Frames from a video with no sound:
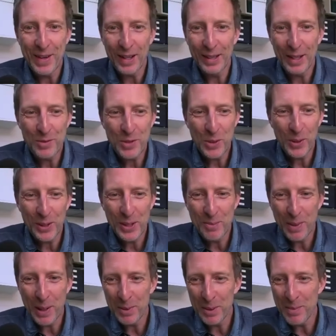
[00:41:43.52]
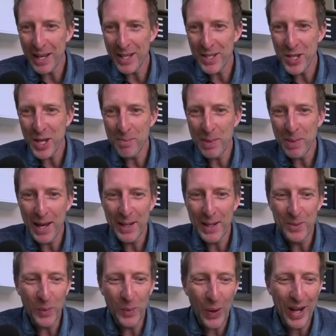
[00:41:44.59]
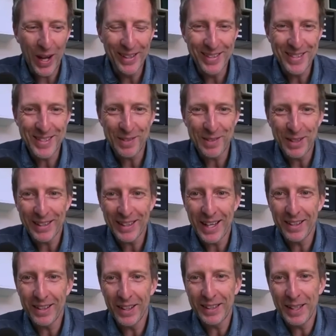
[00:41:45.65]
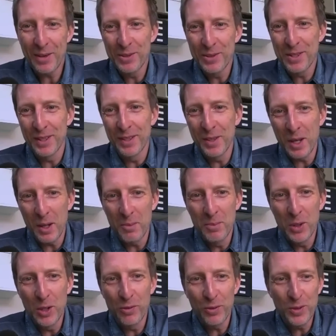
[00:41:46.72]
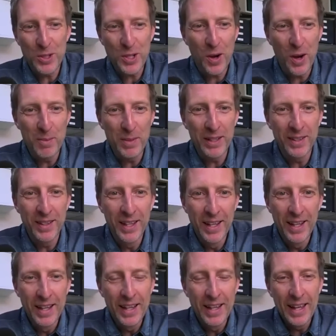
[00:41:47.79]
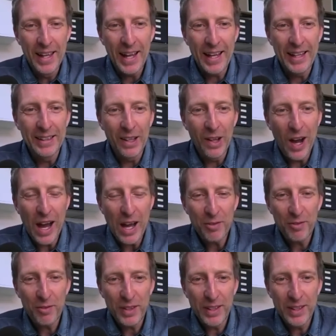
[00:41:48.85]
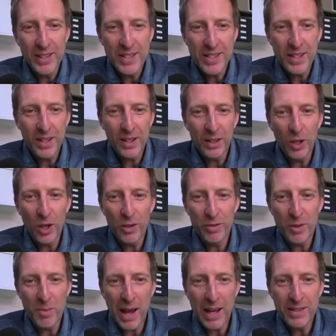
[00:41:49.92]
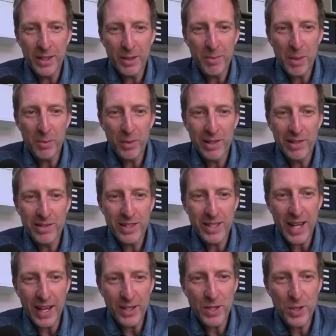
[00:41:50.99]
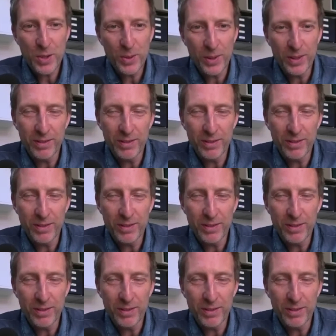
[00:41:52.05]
I love talking to people about champagne and wine and stuff like that. Like that was a, a beautiful time in in life, and you know a lot of amazing memories attached to it.